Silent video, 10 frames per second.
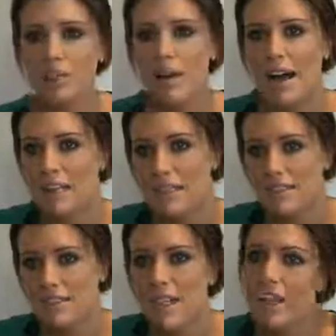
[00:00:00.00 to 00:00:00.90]
good
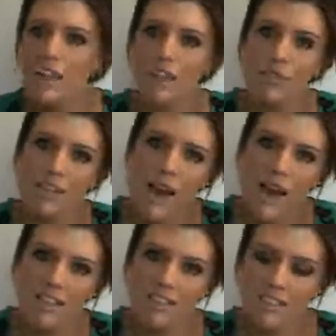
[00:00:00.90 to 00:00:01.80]
bargains. If you
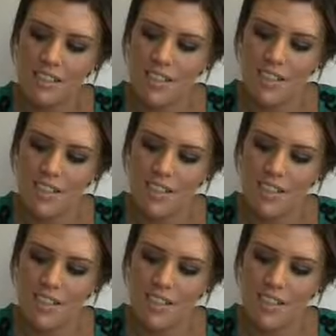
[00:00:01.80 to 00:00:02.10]
ask